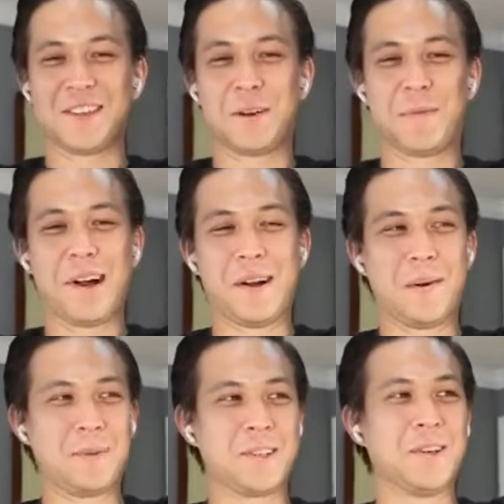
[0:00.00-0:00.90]
On a prior
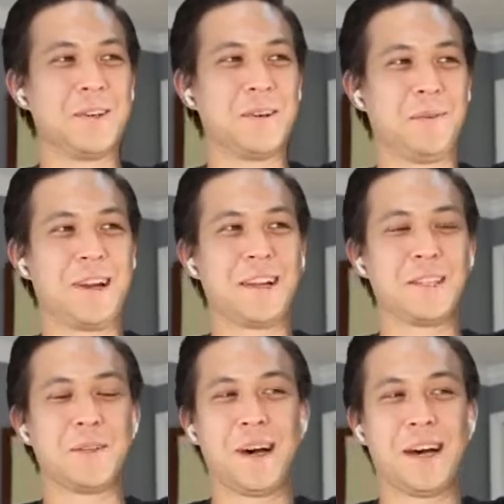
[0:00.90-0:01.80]
episode, we had
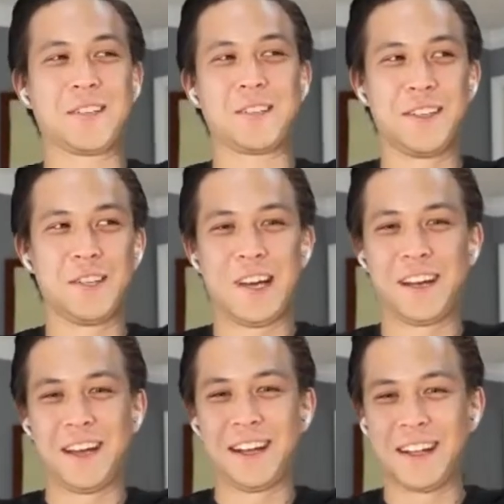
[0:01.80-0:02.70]
Sebastian Lletget,
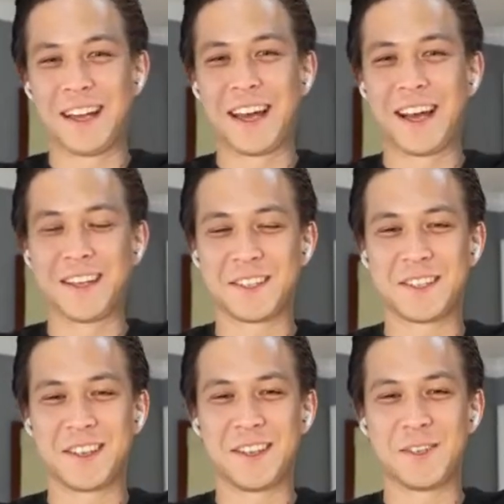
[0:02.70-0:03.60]
LA
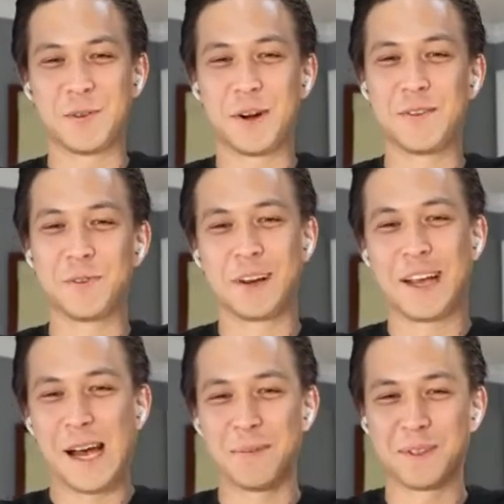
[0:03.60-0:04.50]
Galaxy, 24
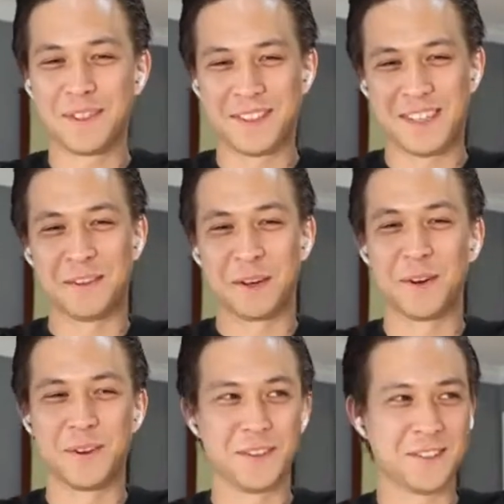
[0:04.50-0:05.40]
caps, 7
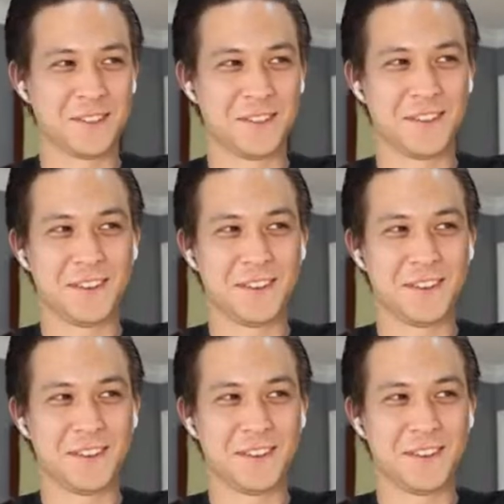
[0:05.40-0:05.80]
goals.